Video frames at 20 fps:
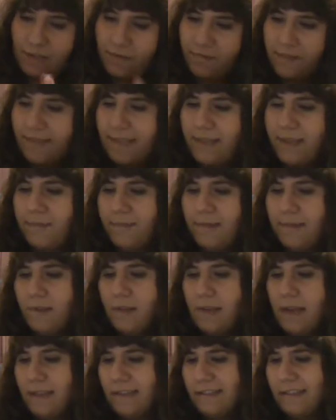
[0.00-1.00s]
obviously, even
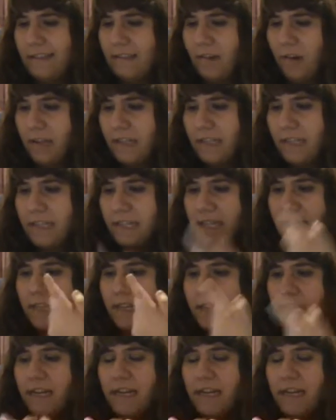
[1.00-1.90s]
2019.